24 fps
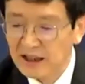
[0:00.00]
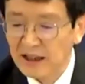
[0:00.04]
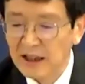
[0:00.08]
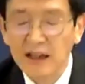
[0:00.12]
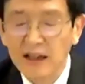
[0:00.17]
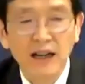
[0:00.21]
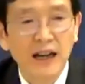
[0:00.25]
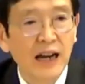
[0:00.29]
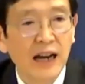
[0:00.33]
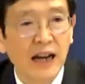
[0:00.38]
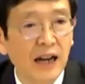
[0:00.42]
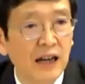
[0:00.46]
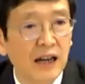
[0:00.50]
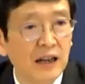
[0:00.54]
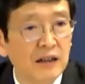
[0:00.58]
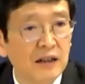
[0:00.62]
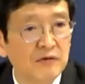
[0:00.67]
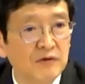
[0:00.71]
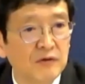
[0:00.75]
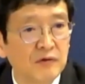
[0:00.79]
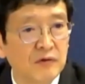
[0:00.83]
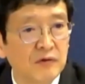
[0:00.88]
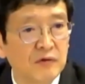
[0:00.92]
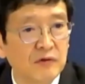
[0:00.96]

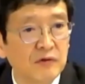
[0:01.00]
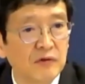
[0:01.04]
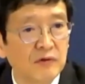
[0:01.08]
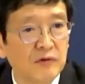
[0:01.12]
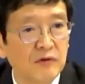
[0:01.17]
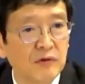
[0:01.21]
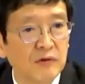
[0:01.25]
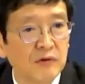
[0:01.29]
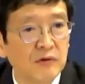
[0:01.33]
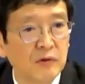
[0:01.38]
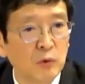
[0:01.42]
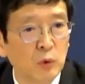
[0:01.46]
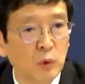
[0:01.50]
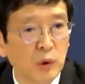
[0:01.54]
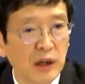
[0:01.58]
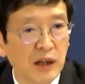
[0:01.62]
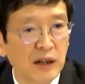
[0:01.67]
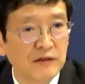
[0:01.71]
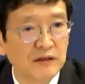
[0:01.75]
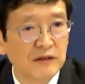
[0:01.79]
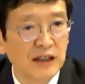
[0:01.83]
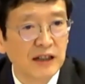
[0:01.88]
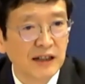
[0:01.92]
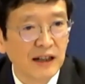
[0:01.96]
And we
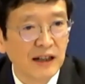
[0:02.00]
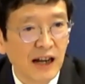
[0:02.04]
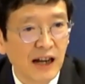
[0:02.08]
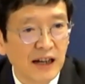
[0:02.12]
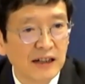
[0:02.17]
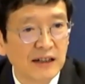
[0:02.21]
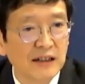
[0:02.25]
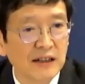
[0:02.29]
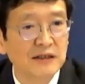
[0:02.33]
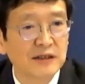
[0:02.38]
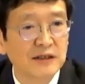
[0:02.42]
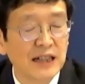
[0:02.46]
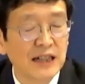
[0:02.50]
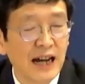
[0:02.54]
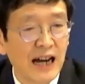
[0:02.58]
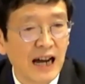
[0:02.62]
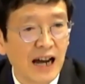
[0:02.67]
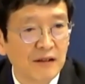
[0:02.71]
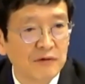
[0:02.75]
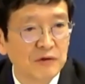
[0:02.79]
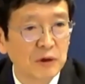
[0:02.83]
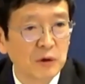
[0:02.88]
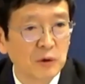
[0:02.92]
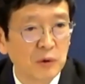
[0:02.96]
are delighted to
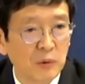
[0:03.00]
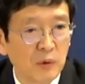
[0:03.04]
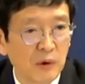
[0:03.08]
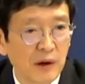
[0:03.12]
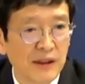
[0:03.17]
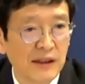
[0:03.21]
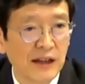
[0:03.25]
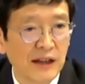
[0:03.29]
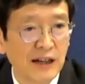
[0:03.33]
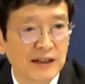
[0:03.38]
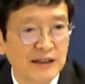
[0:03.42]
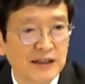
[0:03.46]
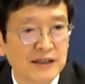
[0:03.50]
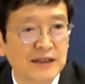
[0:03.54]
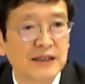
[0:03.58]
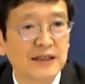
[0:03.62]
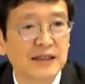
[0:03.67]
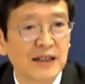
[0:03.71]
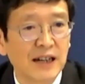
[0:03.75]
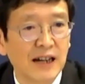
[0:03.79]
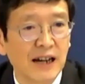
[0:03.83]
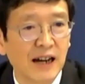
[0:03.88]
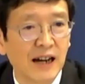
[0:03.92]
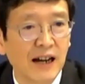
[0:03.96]
have you with
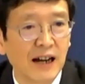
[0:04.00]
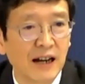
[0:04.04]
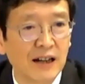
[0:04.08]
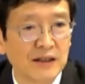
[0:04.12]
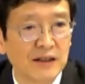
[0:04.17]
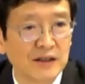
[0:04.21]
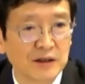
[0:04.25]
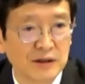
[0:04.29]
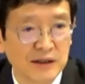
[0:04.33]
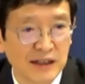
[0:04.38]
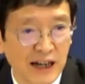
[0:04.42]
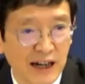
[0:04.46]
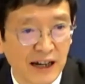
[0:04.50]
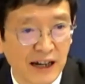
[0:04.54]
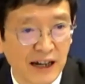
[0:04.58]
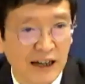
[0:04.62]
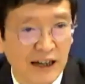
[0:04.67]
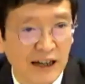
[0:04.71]
us today.